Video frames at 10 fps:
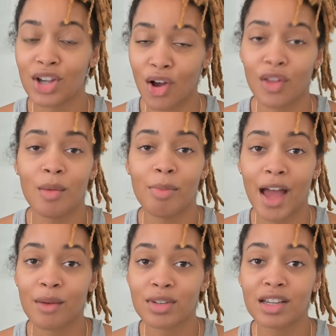Y'all, the
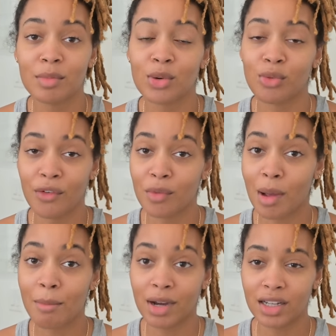back was giving me a run for
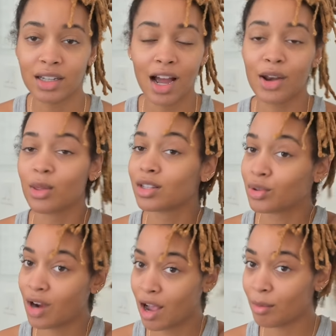my money. I know this
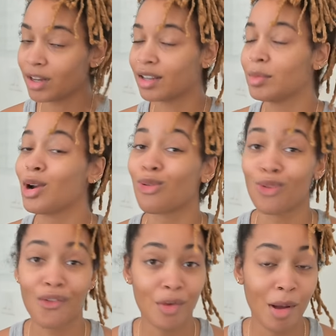crown about to give me a
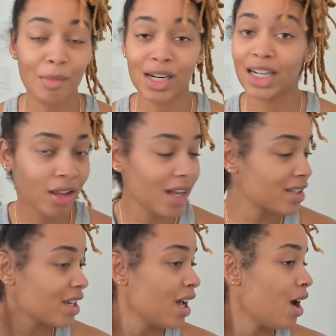run for my money.
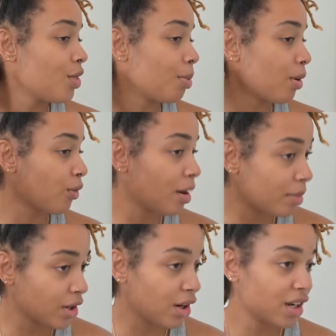Plus, the
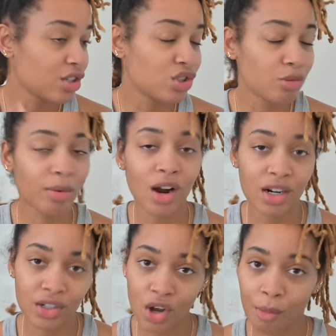perimeter is super
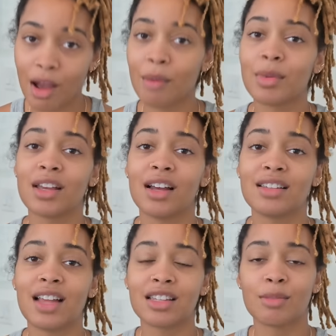hard to comb out
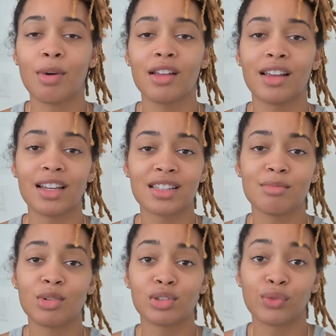because that's the part that gets the
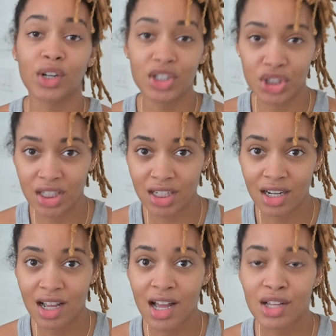most friction.
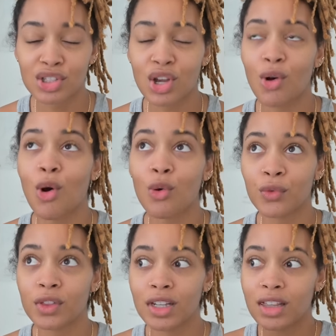So
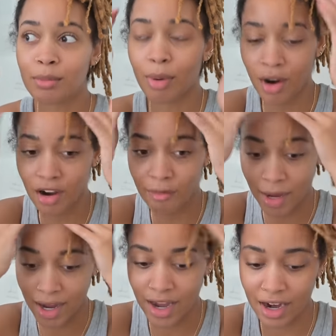hopefully the part of
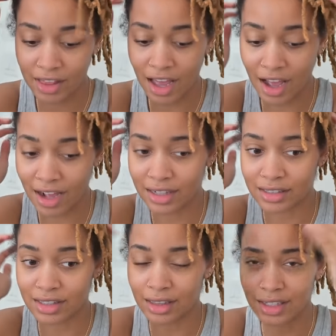my hair that
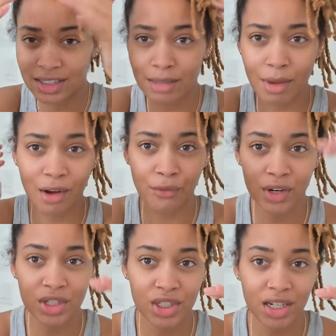has the least amount of
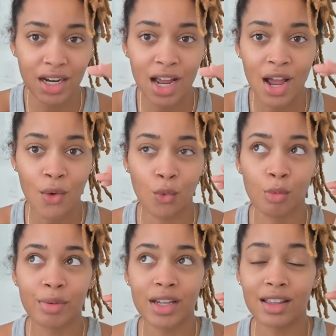friction
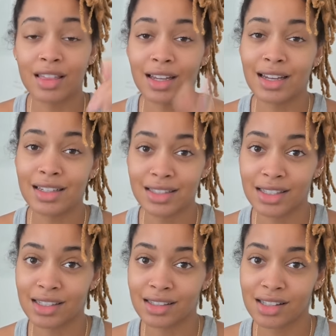will be the
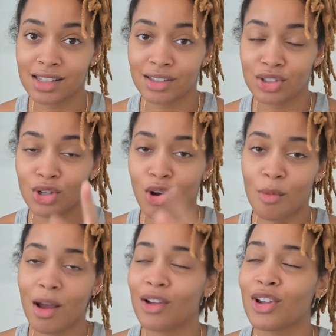easiest to
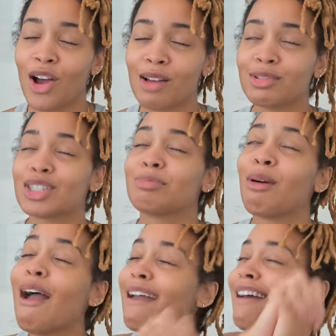comb out, y'all. I'm just
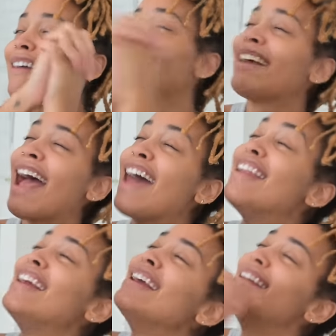praying. I
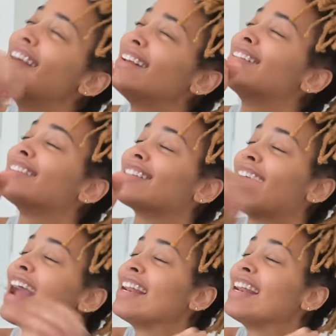need this.